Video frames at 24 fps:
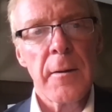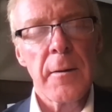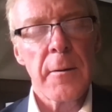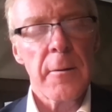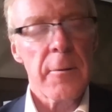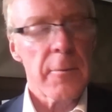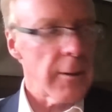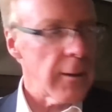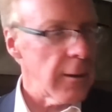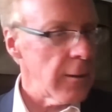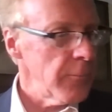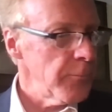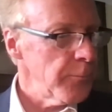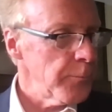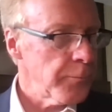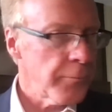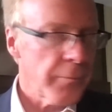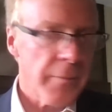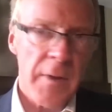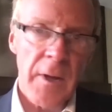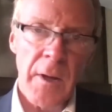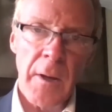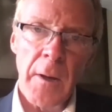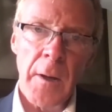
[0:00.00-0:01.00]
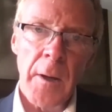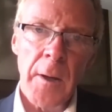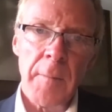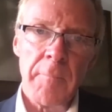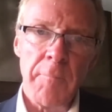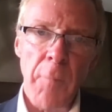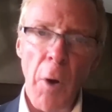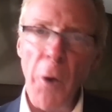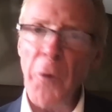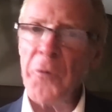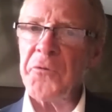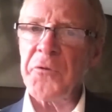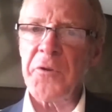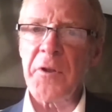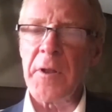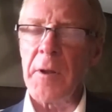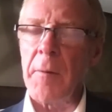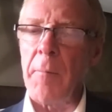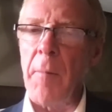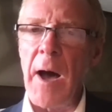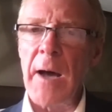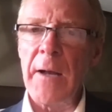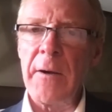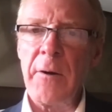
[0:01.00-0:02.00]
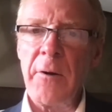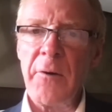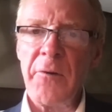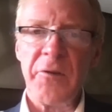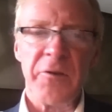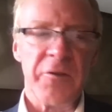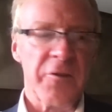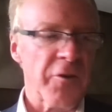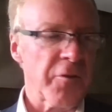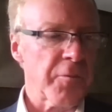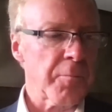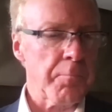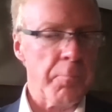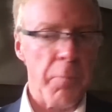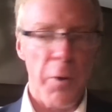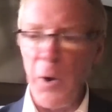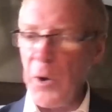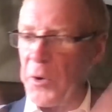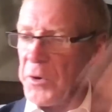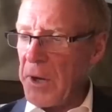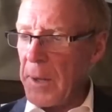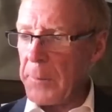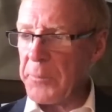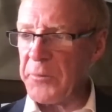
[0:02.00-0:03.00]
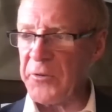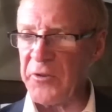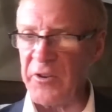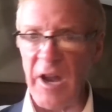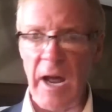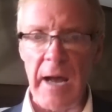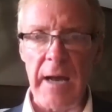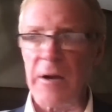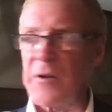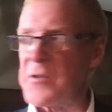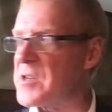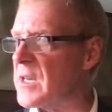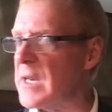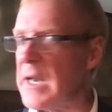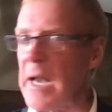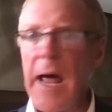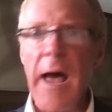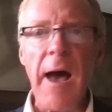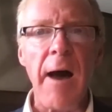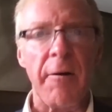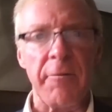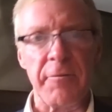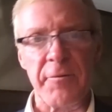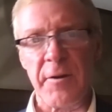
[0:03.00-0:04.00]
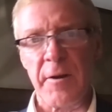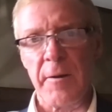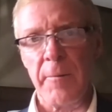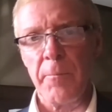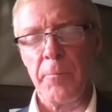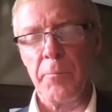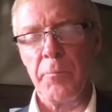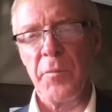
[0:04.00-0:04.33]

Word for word: Well, most of the miners just pulled up stakes and left.